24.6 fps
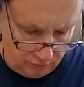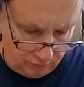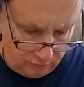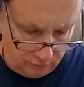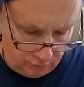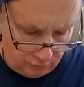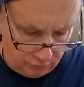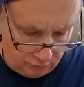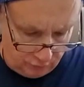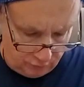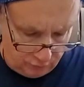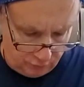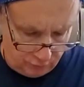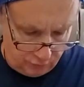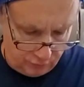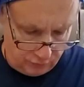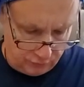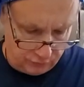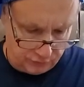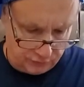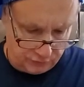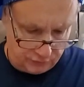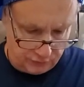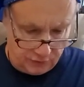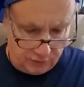for your
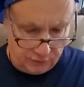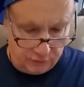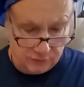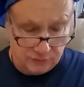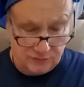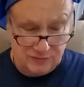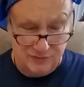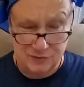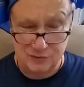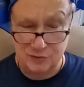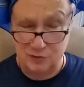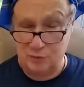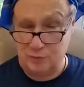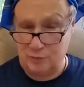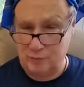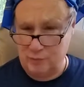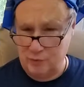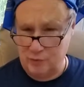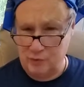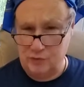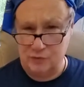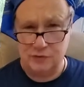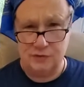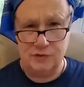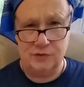person. Again, this is your
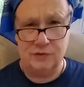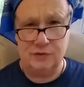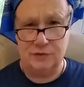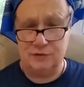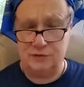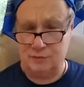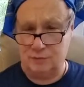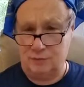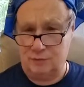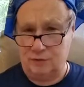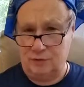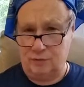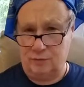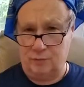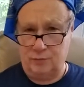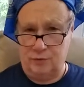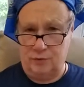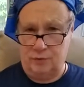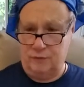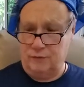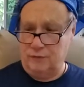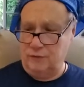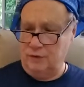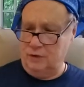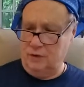person. Doesn't mean they're
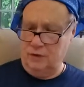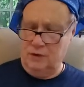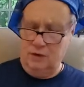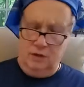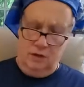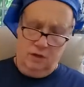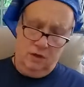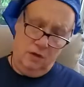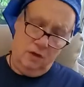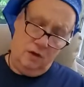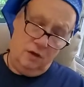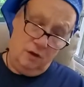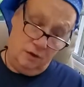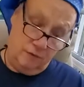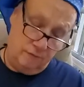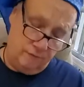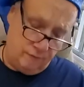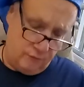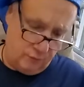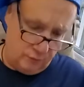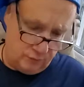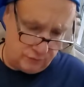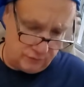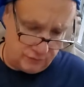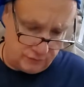perfect.
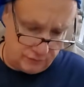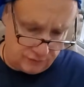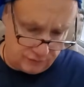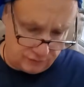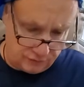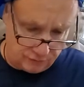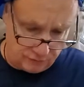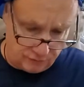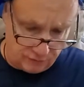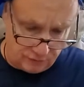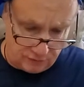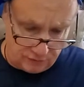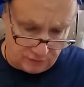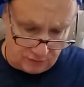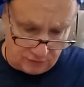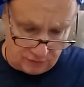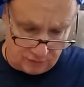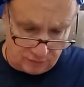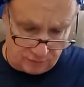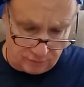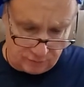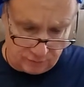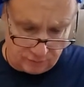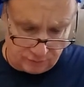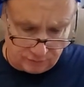Unfortunately, doesn't mean they had a
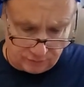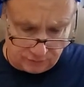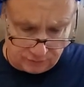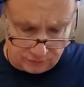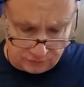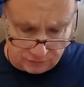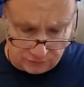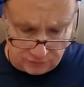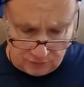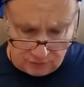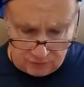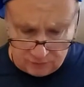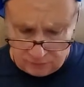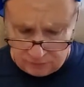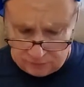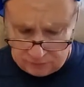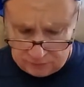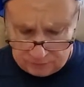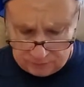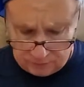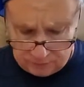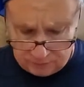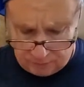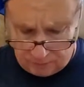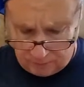perfect
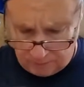childhood.